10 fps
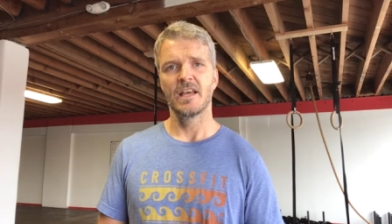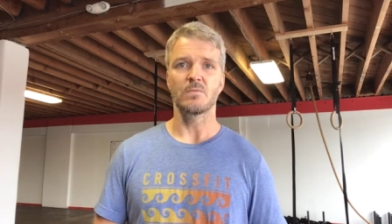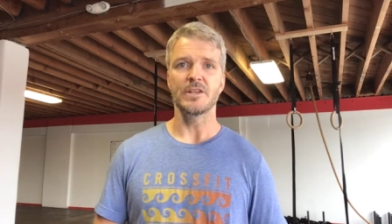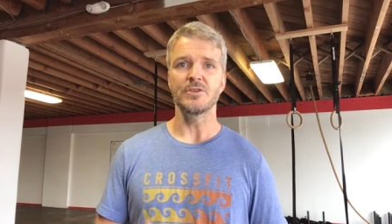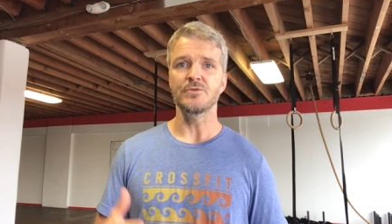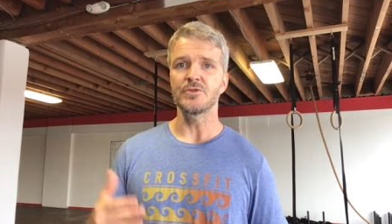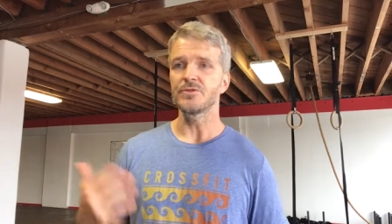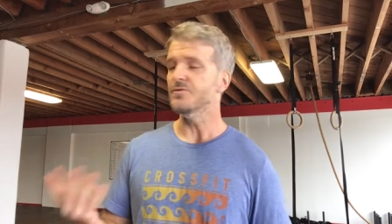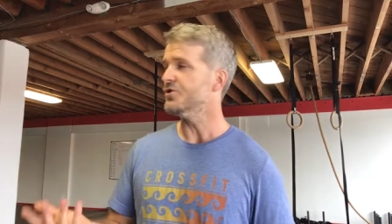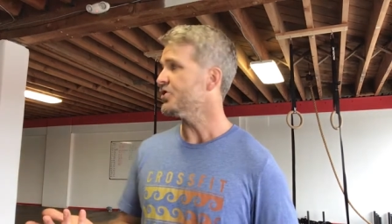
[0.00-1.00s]
When you do
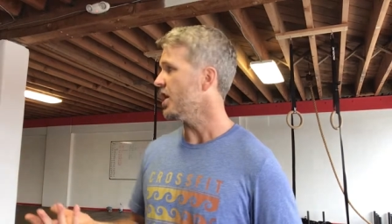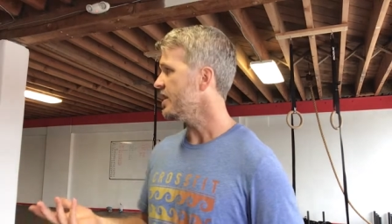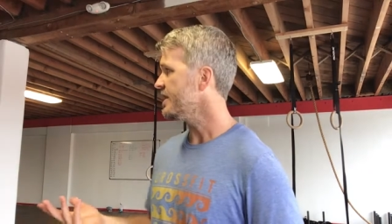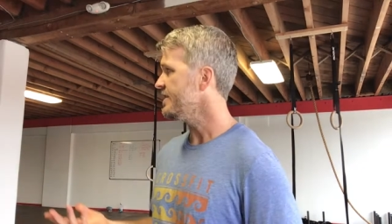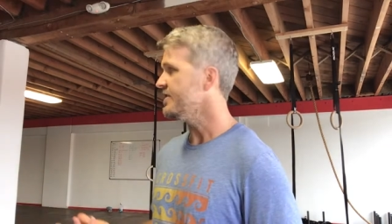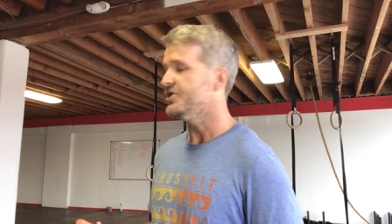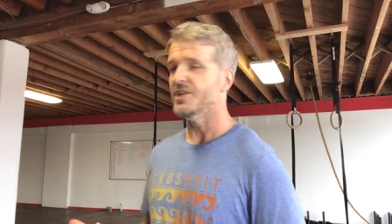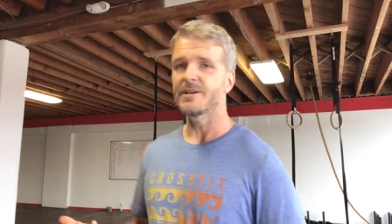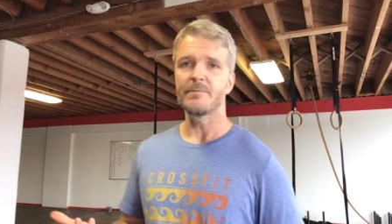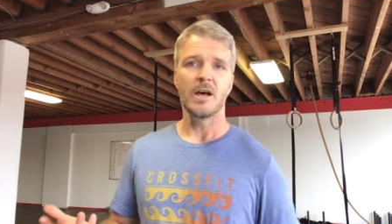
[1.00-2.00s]
use chalk in the
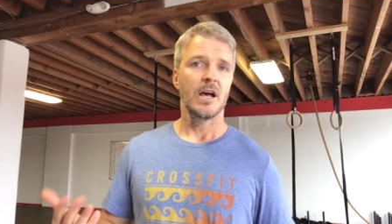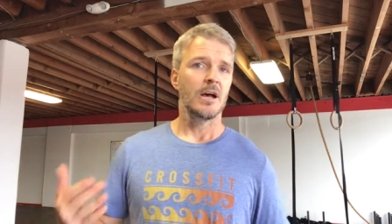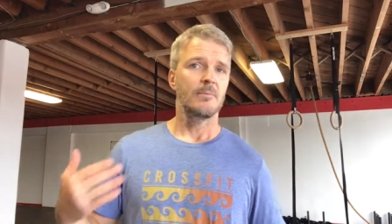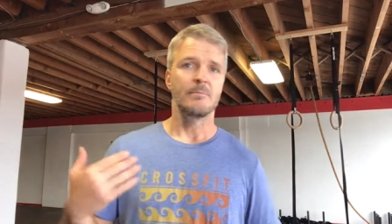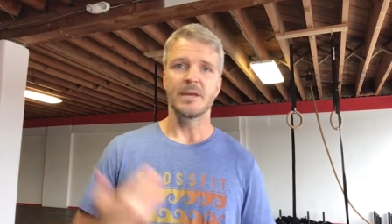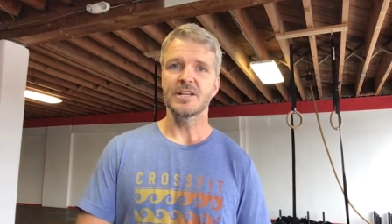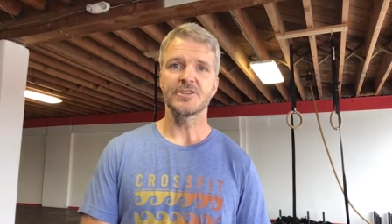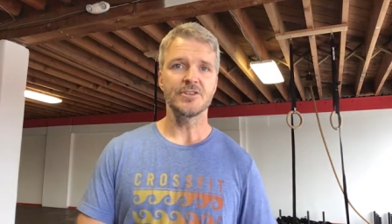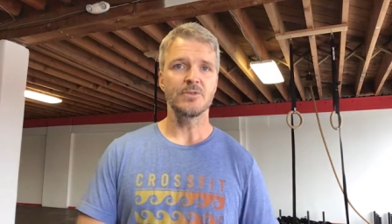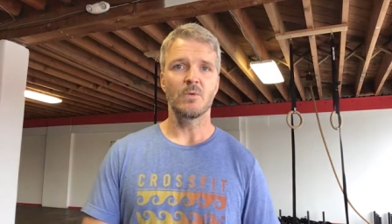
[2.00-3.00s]
gym, make
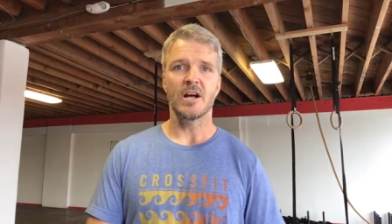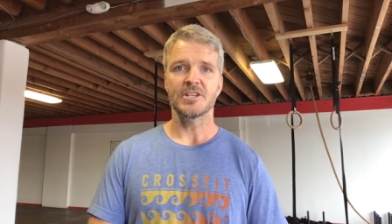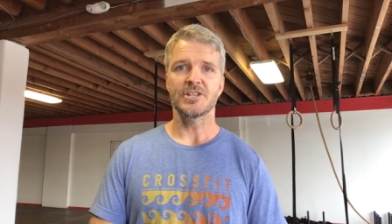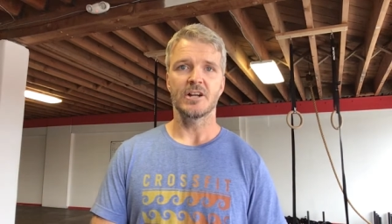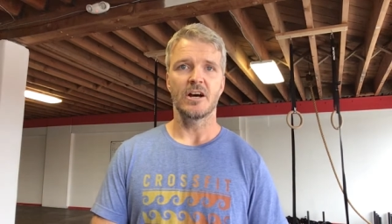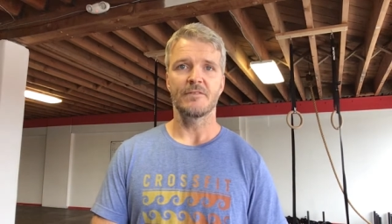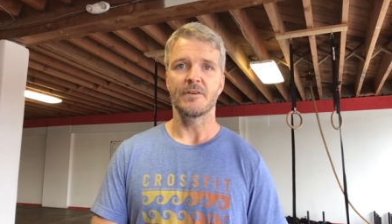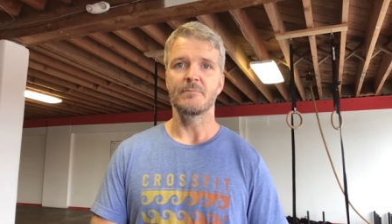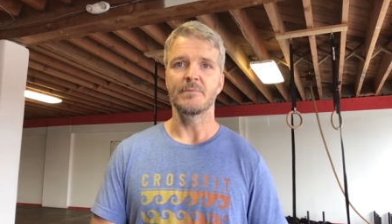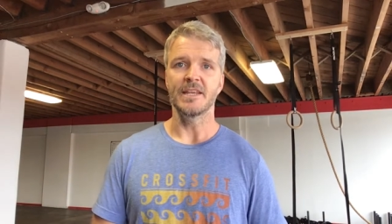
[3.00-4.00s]
sure you wash it
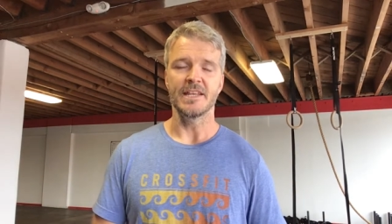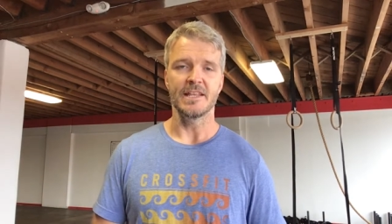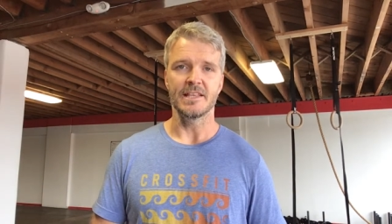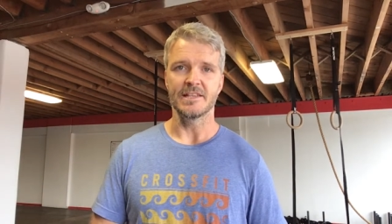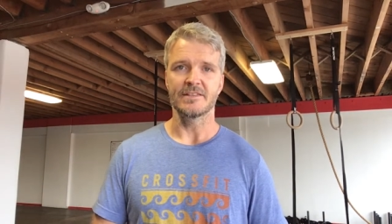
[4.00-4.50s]
off immediately.